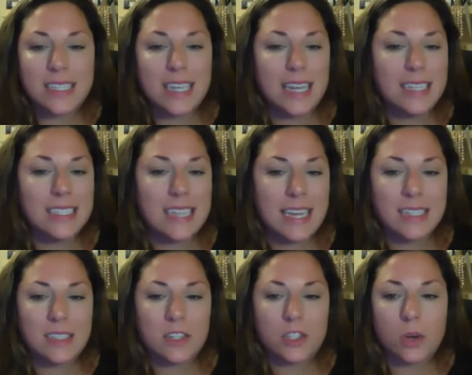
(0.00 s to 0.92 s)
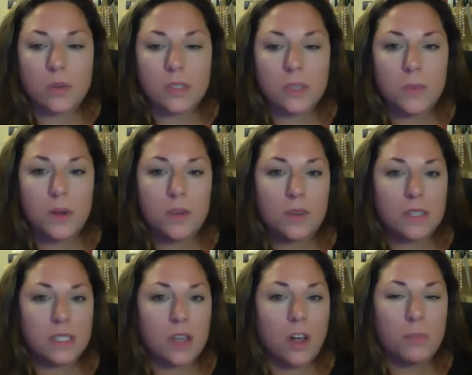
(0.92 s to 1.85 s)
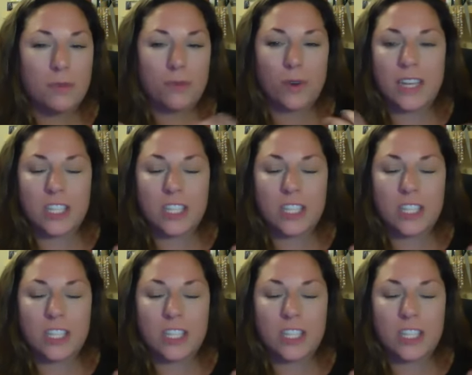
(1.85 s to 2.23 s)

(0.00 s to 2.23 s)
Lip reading: to 10 days to show someone a result before